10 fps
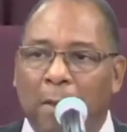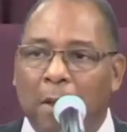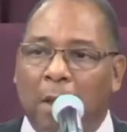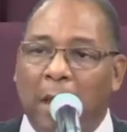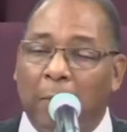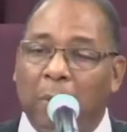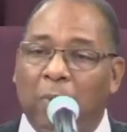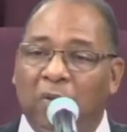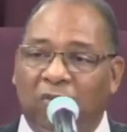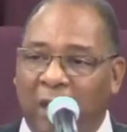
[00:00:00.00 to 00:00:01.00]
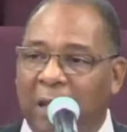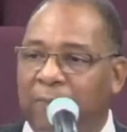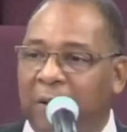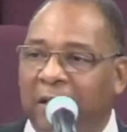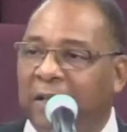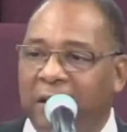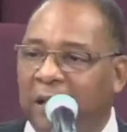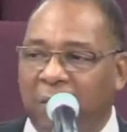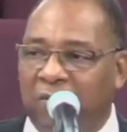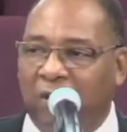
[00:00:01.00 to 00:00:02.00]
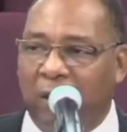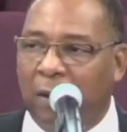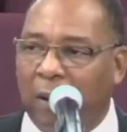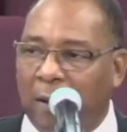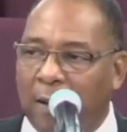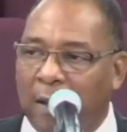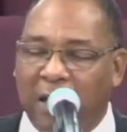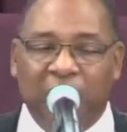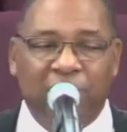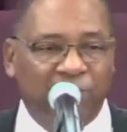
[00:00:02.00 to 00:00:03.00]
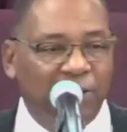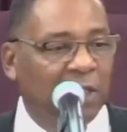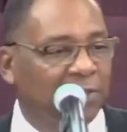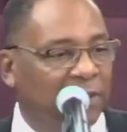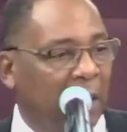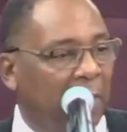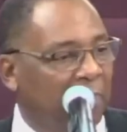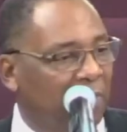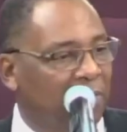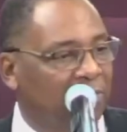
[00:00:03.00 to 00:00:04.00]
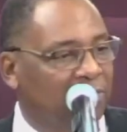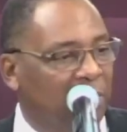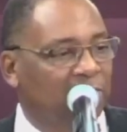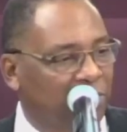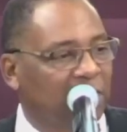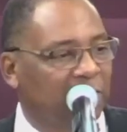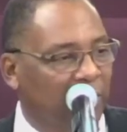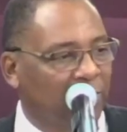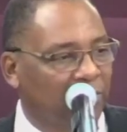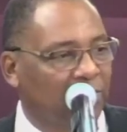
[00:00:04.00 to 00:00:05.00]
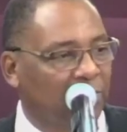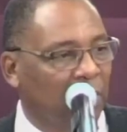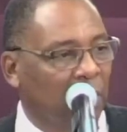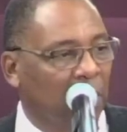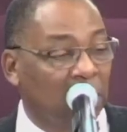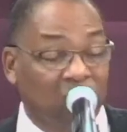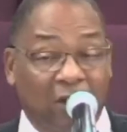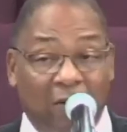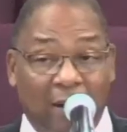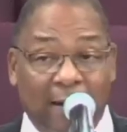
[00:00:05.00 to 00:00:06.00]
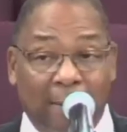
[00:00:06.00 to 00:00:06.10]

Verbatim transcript: and we were shaped in iniquity and in sin did our mothers conceive us. Is that right?